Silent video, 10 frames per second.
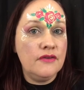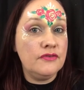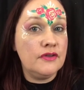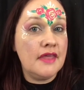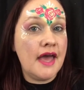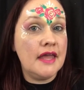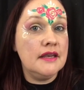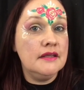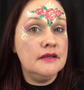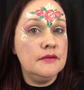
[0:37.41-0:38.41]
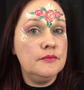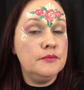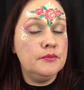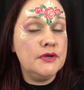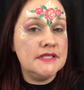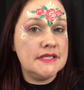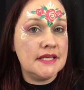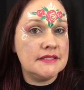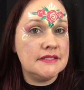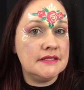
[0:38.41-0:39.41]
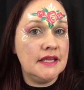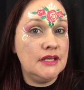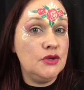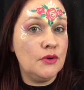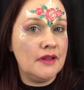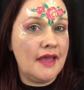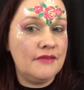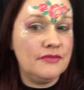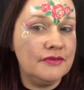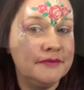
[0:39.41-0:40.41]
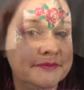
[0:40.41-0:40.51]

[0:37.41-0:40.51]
for that princess in your life.